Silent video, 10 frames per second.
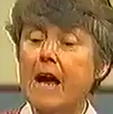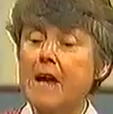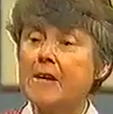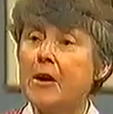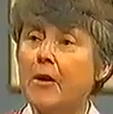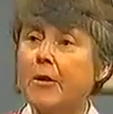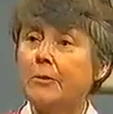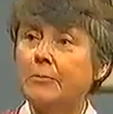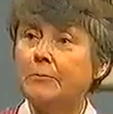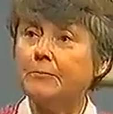I
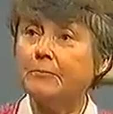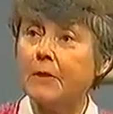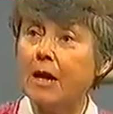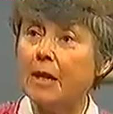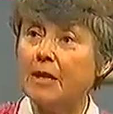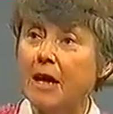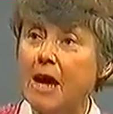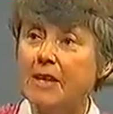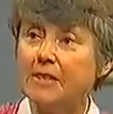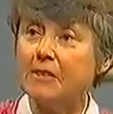know. And
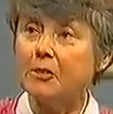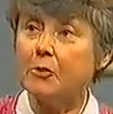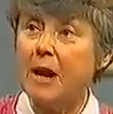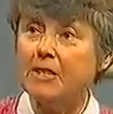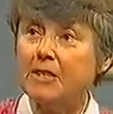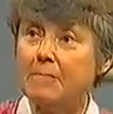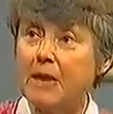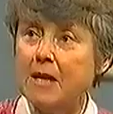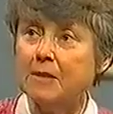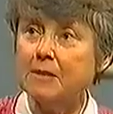he eats 20
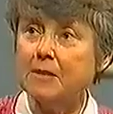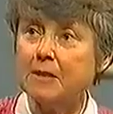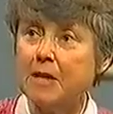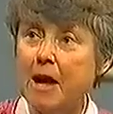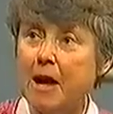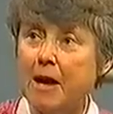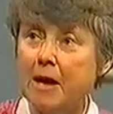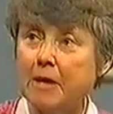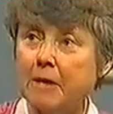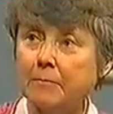meals a
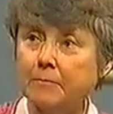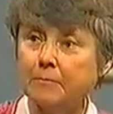day